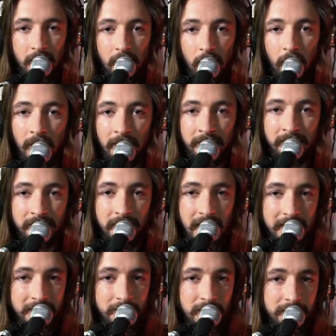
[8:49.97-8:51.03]
1,
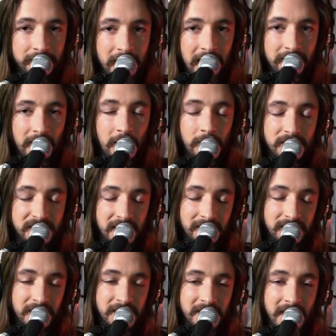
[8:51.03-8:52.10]
flat 3, 5 always
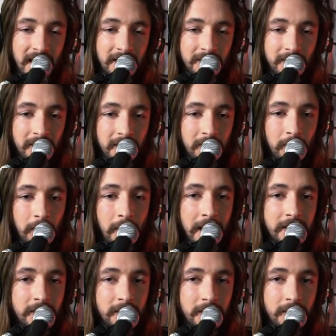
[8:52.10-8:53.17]
gives us that dark
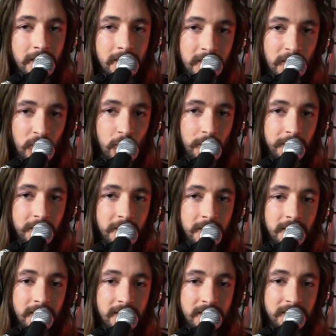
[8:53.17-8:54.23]
minor chord
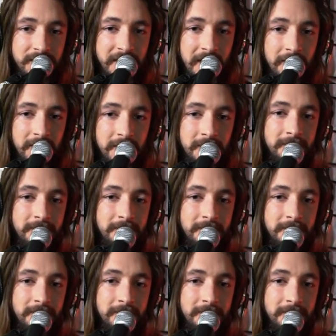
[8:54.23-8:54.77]
sound.